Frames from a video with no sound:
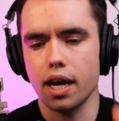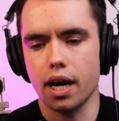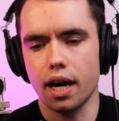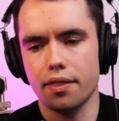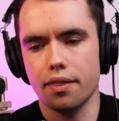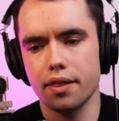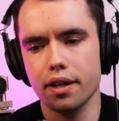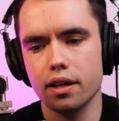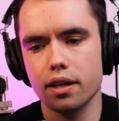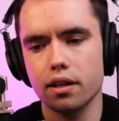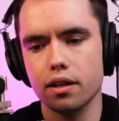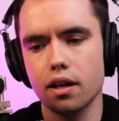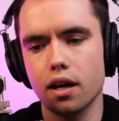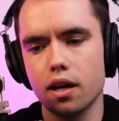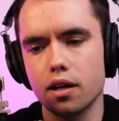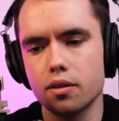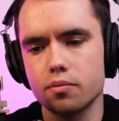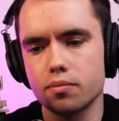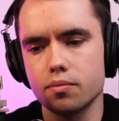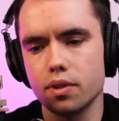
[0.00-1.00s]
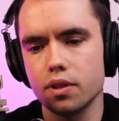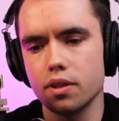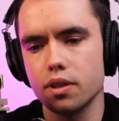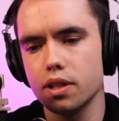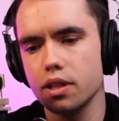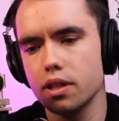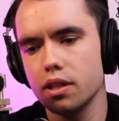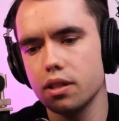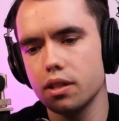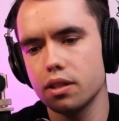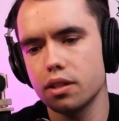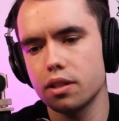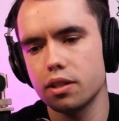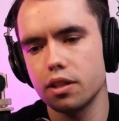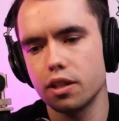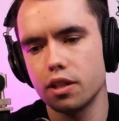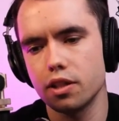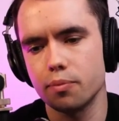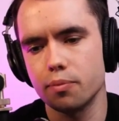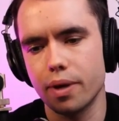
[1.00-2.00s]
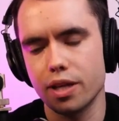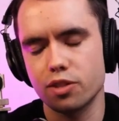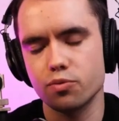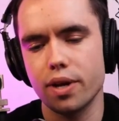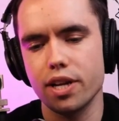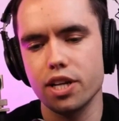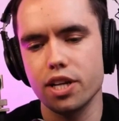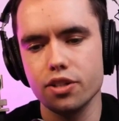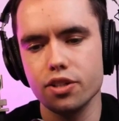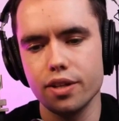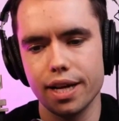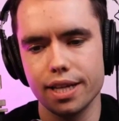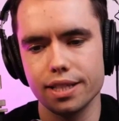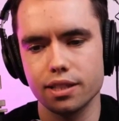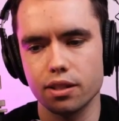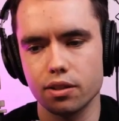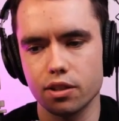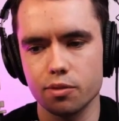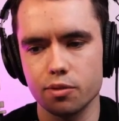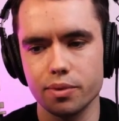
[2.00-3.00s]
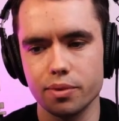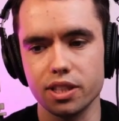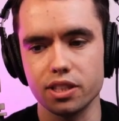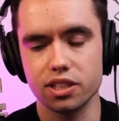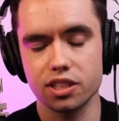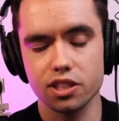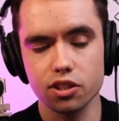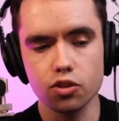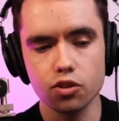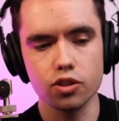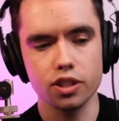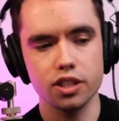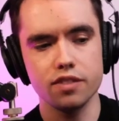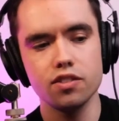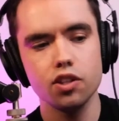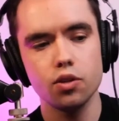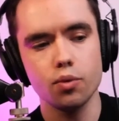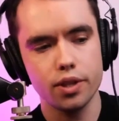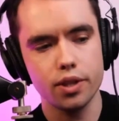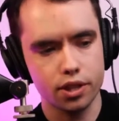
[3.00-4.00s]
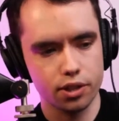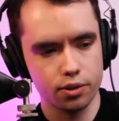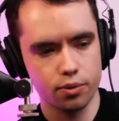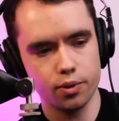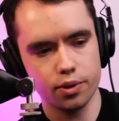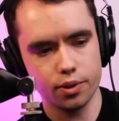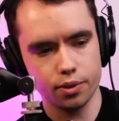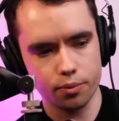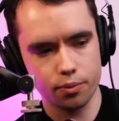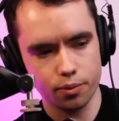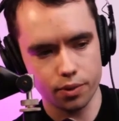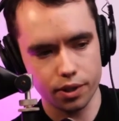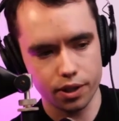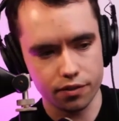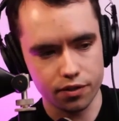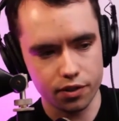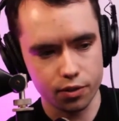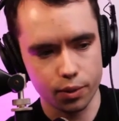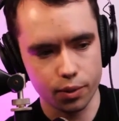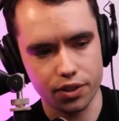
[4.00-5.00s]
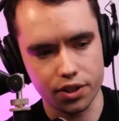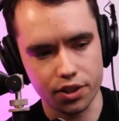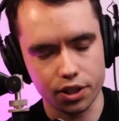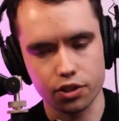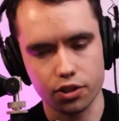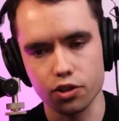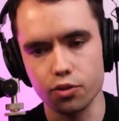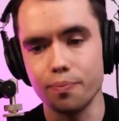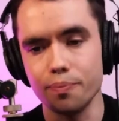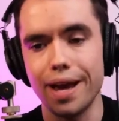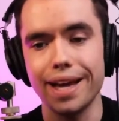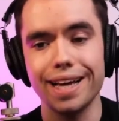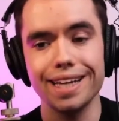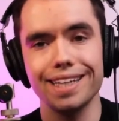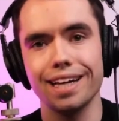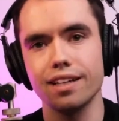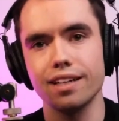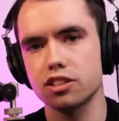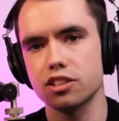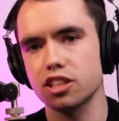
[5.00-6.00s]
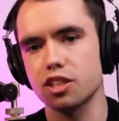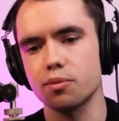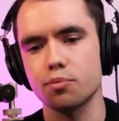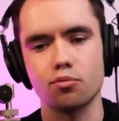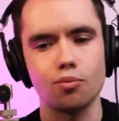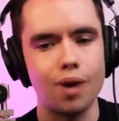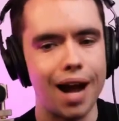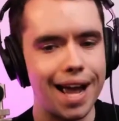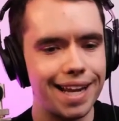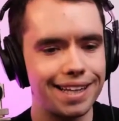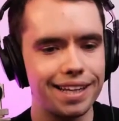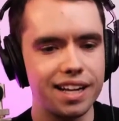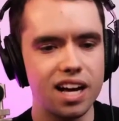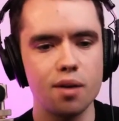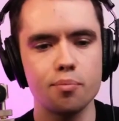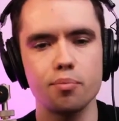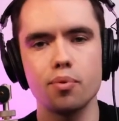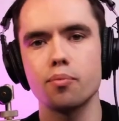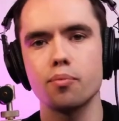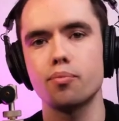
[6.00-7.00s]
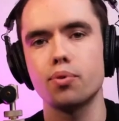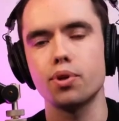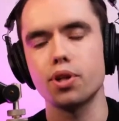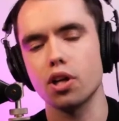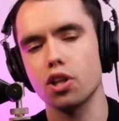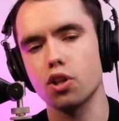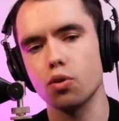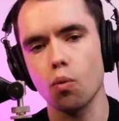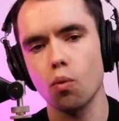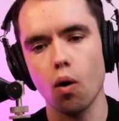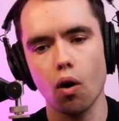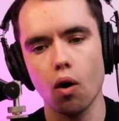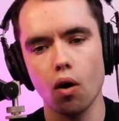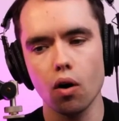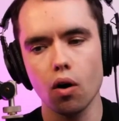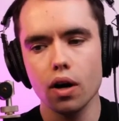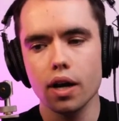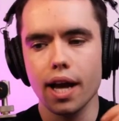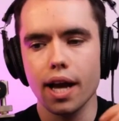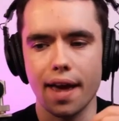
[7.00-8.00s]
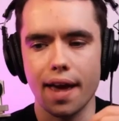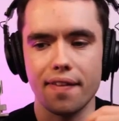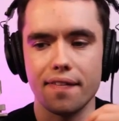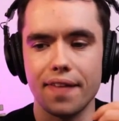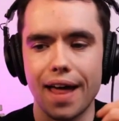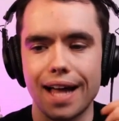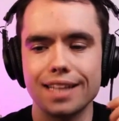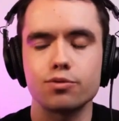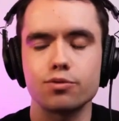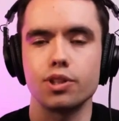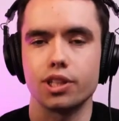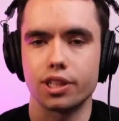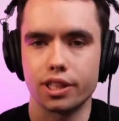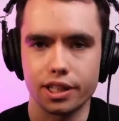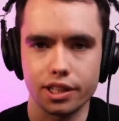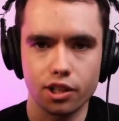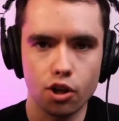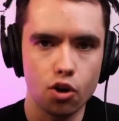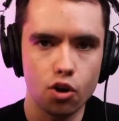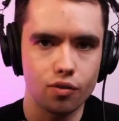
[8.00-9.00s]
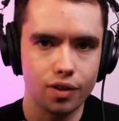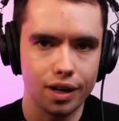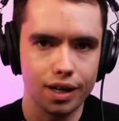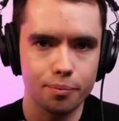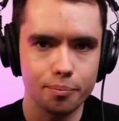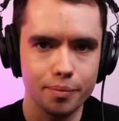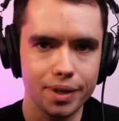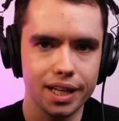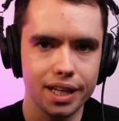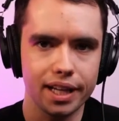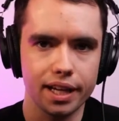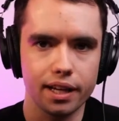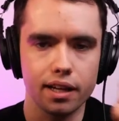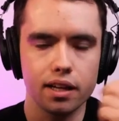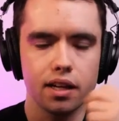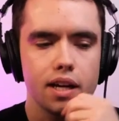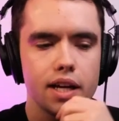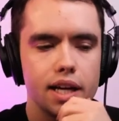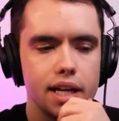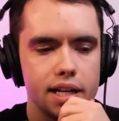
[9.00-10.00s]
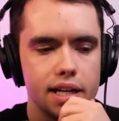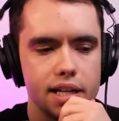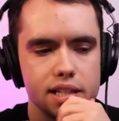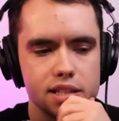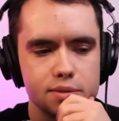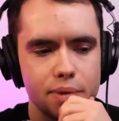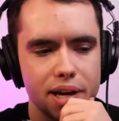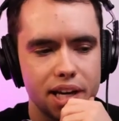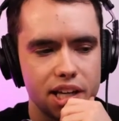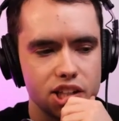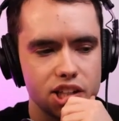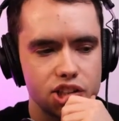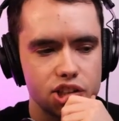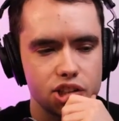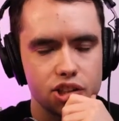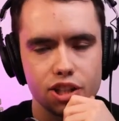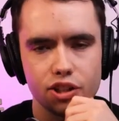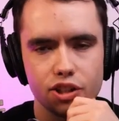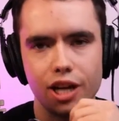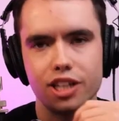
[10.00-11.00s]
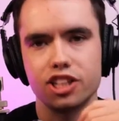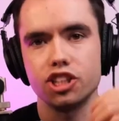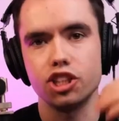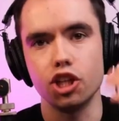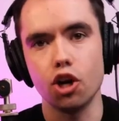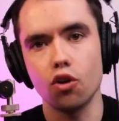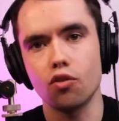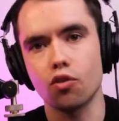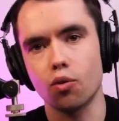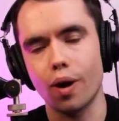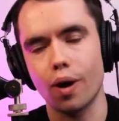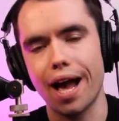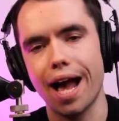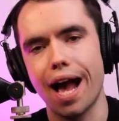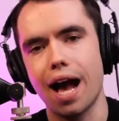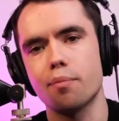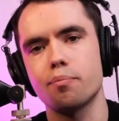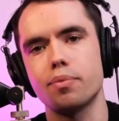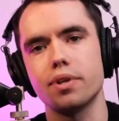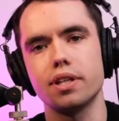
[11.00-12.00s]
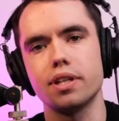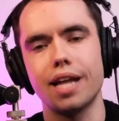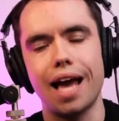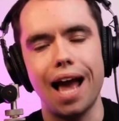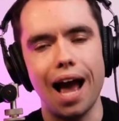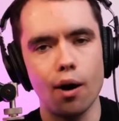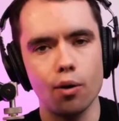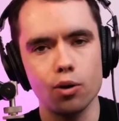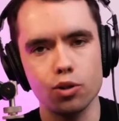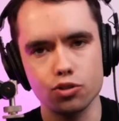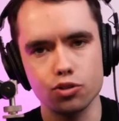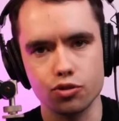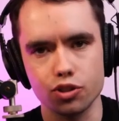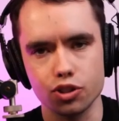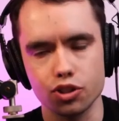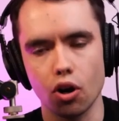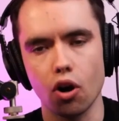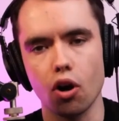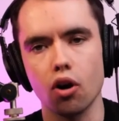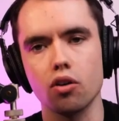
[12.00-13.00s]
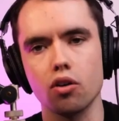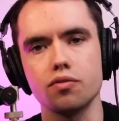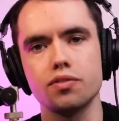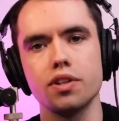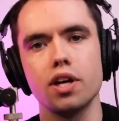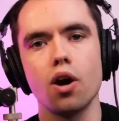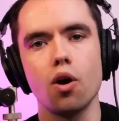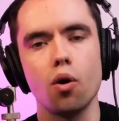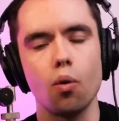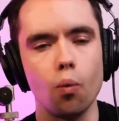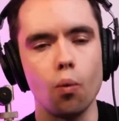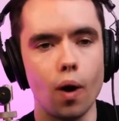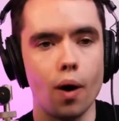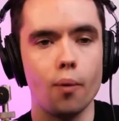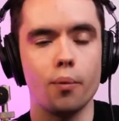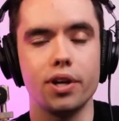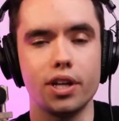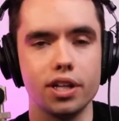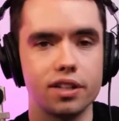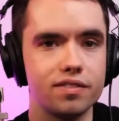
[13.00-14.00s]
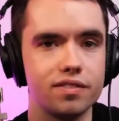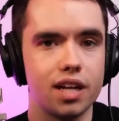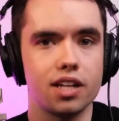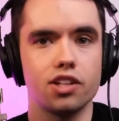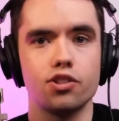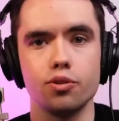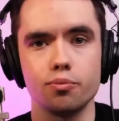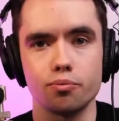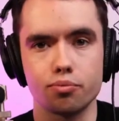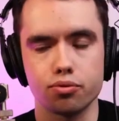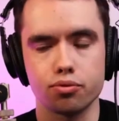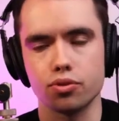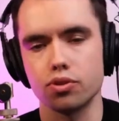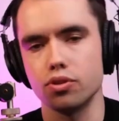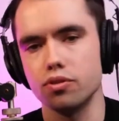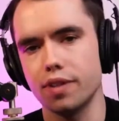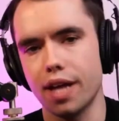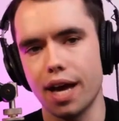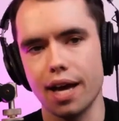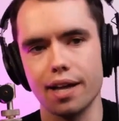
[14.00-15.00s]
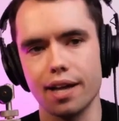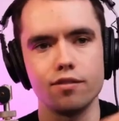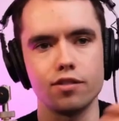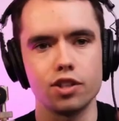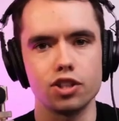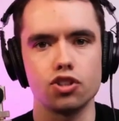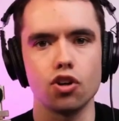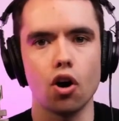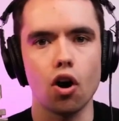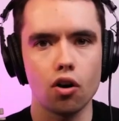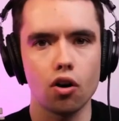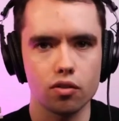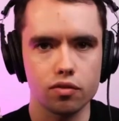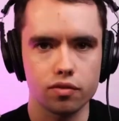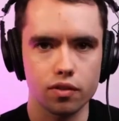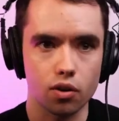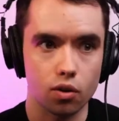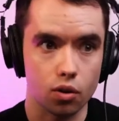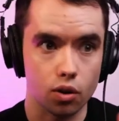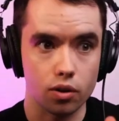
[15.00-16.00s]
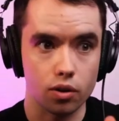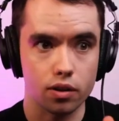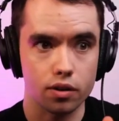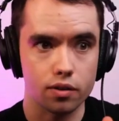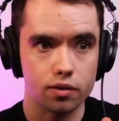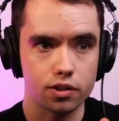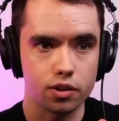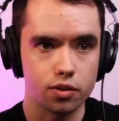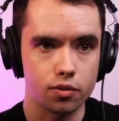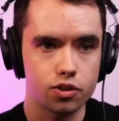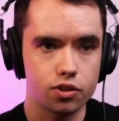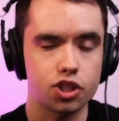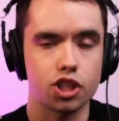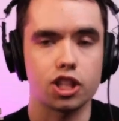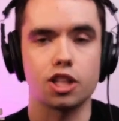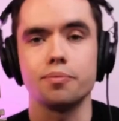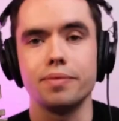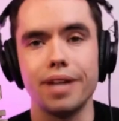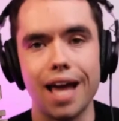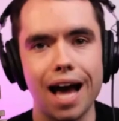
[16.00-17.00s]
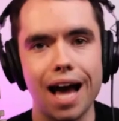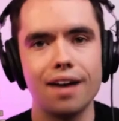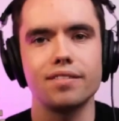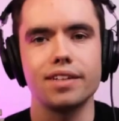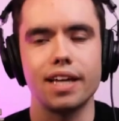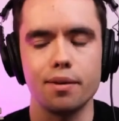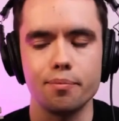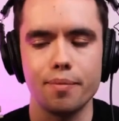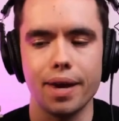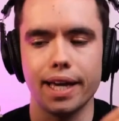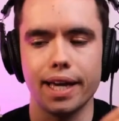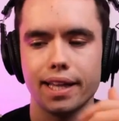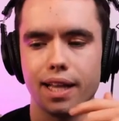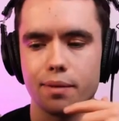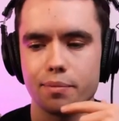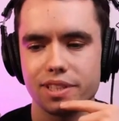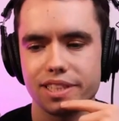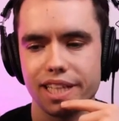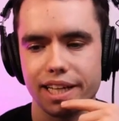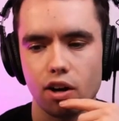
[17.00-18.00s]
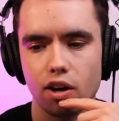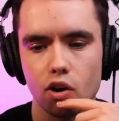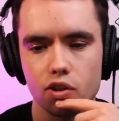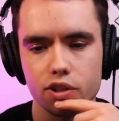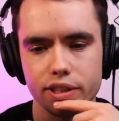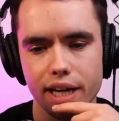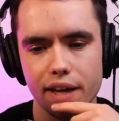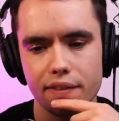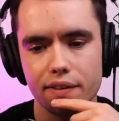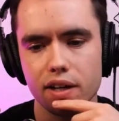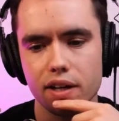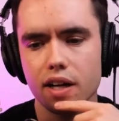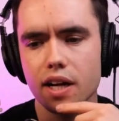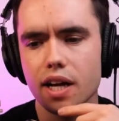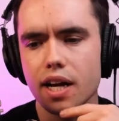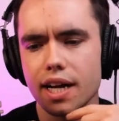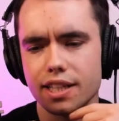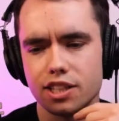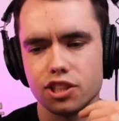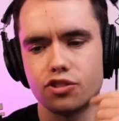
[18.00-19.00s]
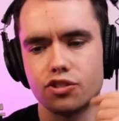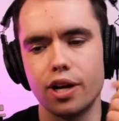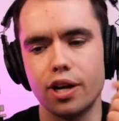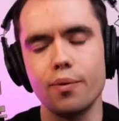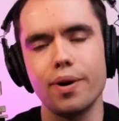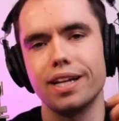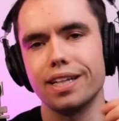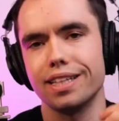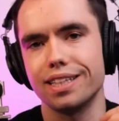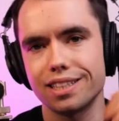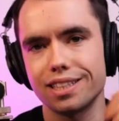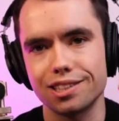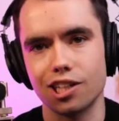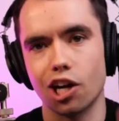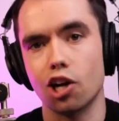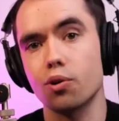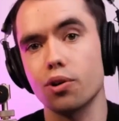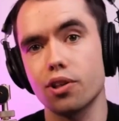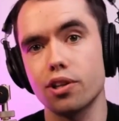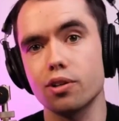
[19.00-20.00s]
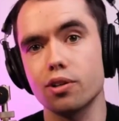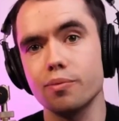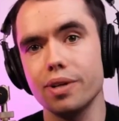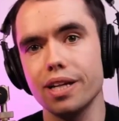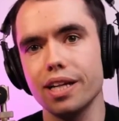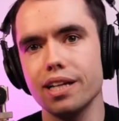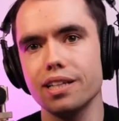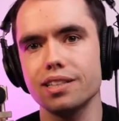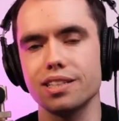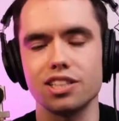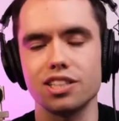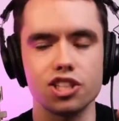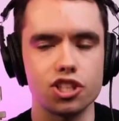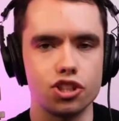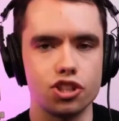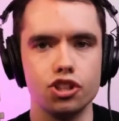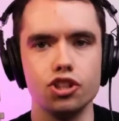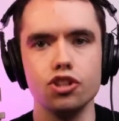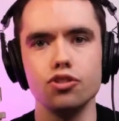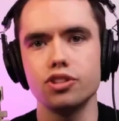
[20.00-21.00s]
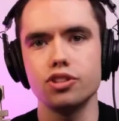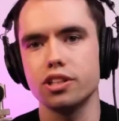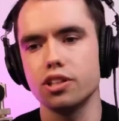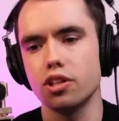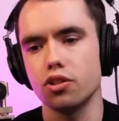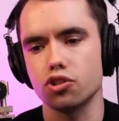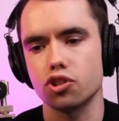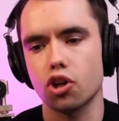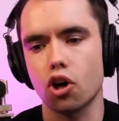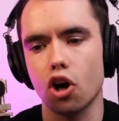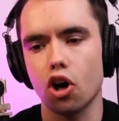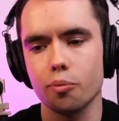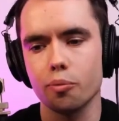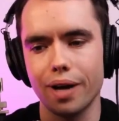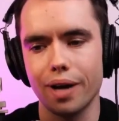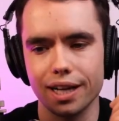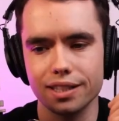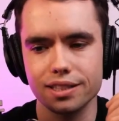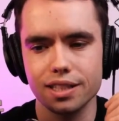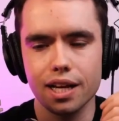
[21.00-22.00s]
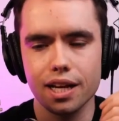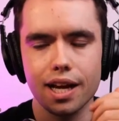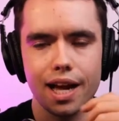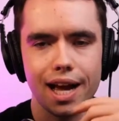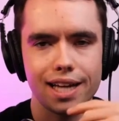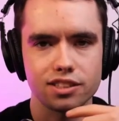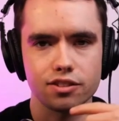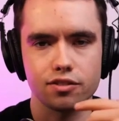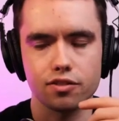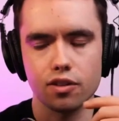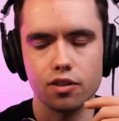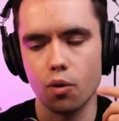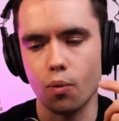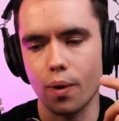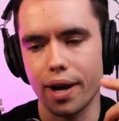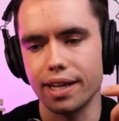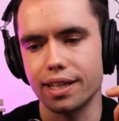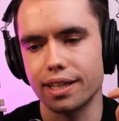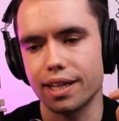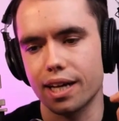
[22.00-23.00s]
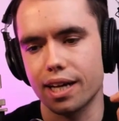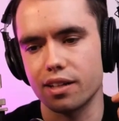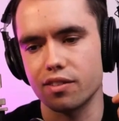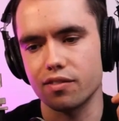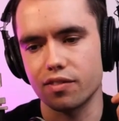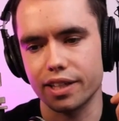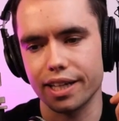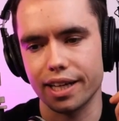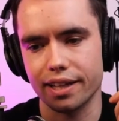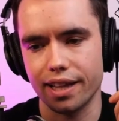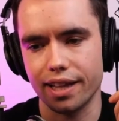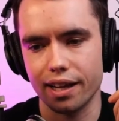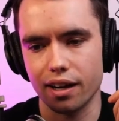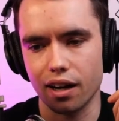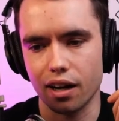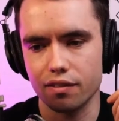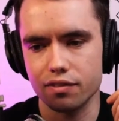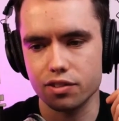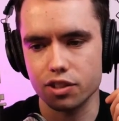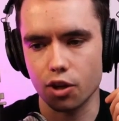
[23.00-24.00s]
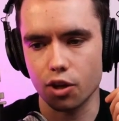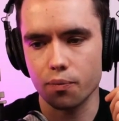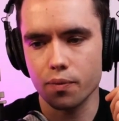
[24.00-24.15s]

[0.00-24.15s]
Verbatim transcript: Yeah, I think um, the, the best way to do that is going to be still, even though with, with if you're with the crew, make a yellow slip, write it up, put it on the wall, and then that's what you're going to go over at a meeting is making sure that you actually go over what happened, how it was resolved, what we could have done to improve that and resolve or, or, or you know circumnavigate making that mistake altogether. It's a great way to start with your meetings is just using those callbacks as a, a way to kind of kick that off.